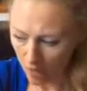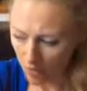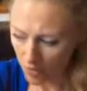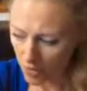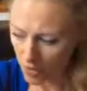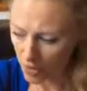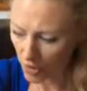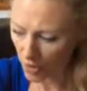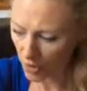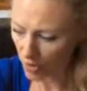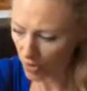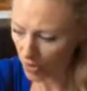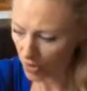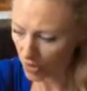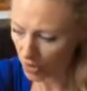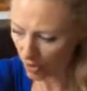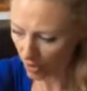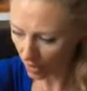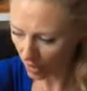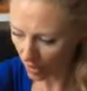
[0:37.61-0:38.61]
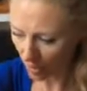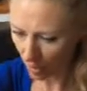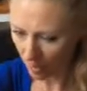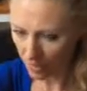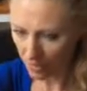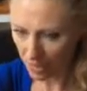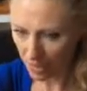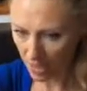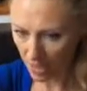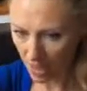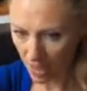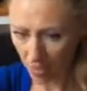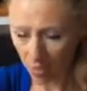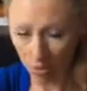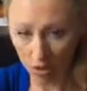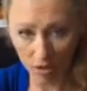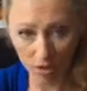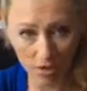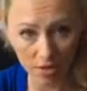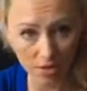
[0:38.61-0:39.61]
So to start off today,
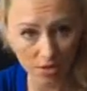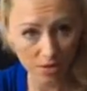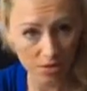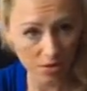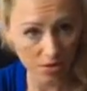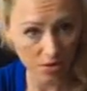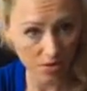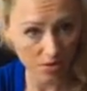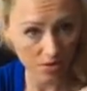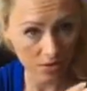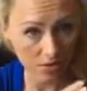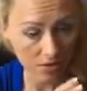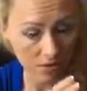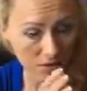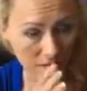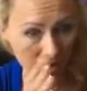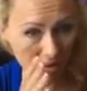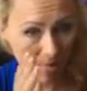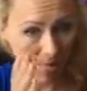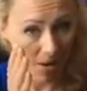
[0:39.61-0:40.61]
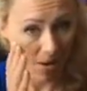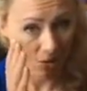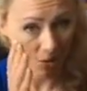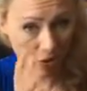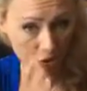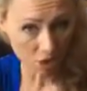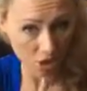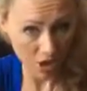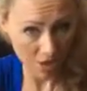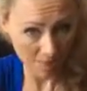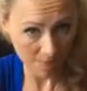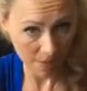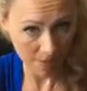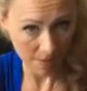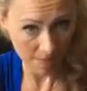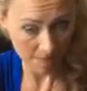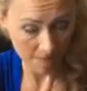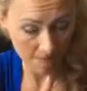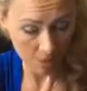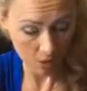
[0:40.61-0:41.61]
we're going to start talking about
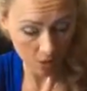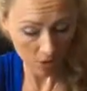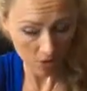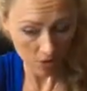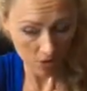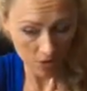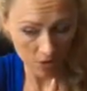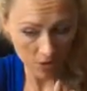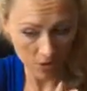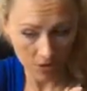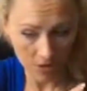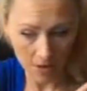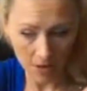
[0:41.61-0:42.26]
shaping first.